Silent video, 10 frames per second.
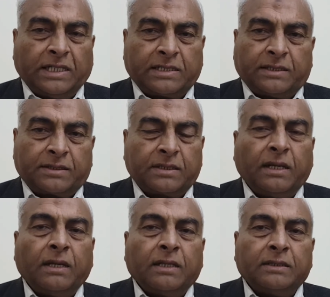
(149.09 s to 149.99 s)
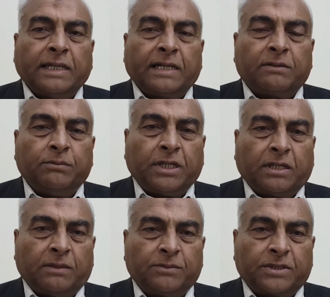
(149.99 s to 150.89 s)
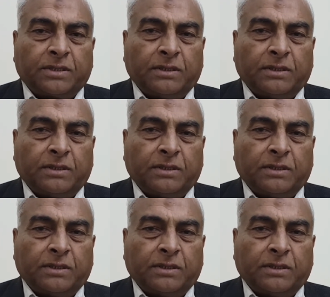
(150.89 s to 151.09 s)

letters, that becomes